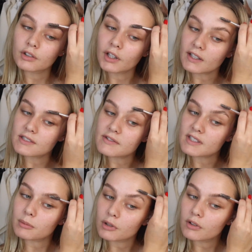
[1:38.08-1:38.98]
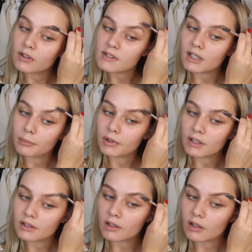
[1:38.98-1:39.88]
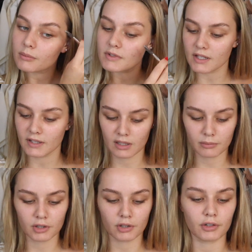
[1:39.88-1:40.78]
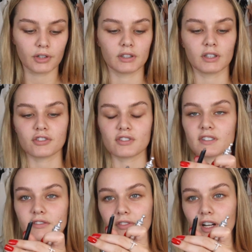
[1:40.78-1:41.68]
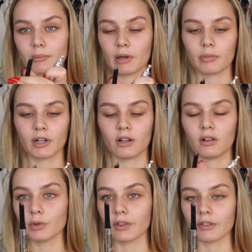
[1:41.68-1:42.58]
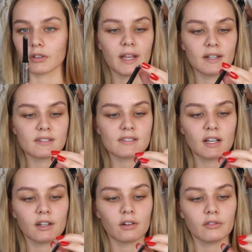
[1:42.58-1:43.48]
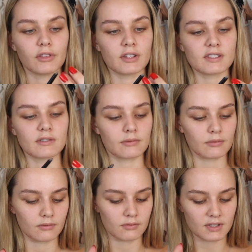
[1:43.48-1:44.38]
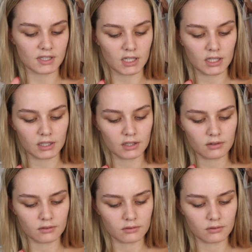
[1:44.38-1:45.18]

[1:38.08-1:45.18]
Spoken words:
You guys have seen me do this like a million times. And then I'm gonna go in and just define my brow with the pen side of this styler.